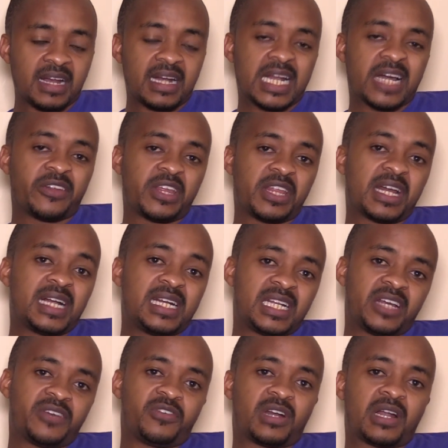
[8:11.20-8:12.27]
Now the third
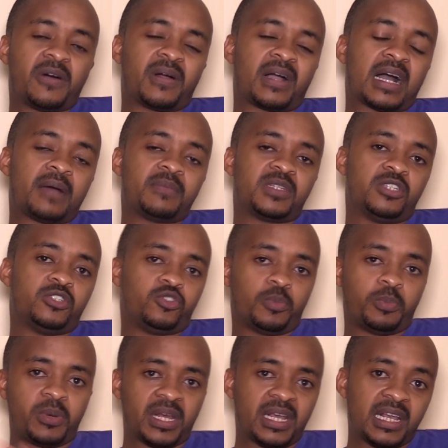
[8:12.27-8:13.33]
level now comes into
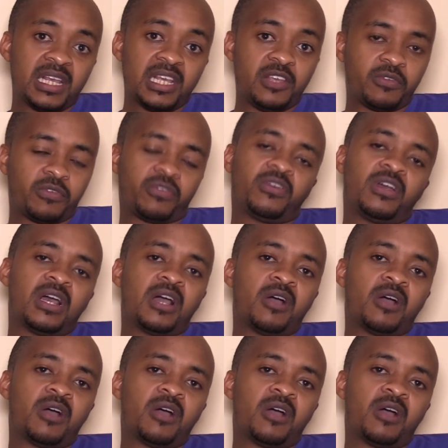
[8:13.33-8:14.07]
play if